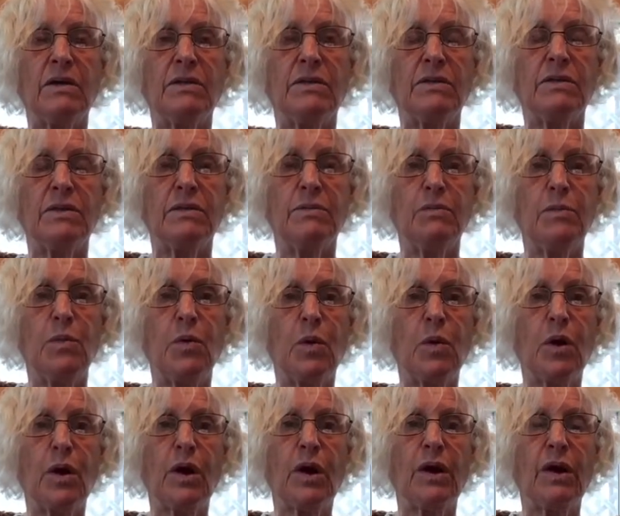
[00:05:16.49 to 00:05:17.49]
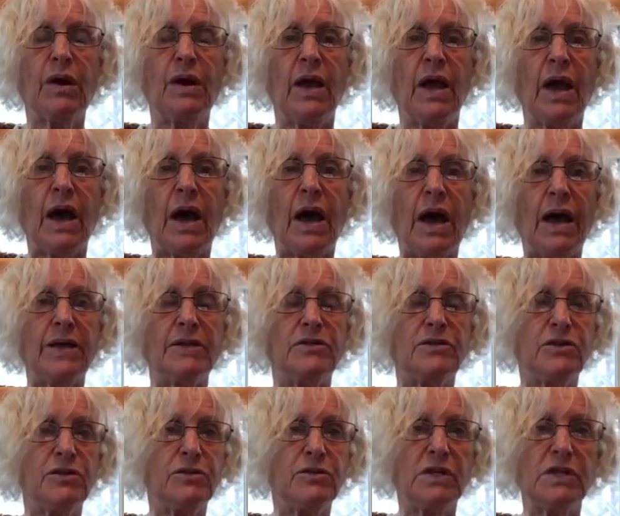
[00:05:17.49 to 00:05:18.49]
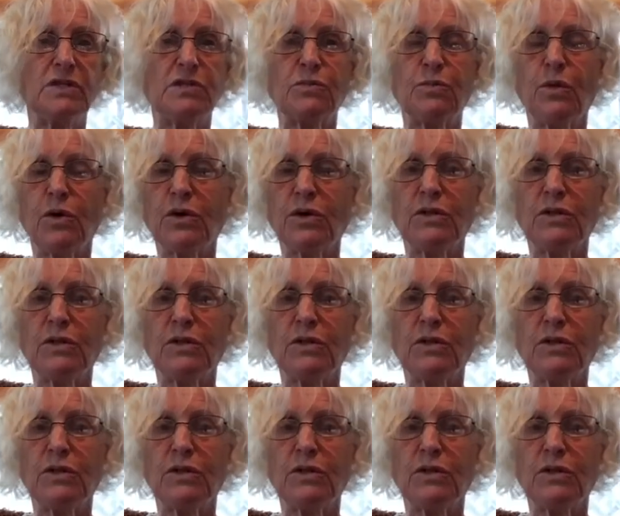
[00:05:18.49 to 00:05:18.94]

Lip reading: the more I do this work,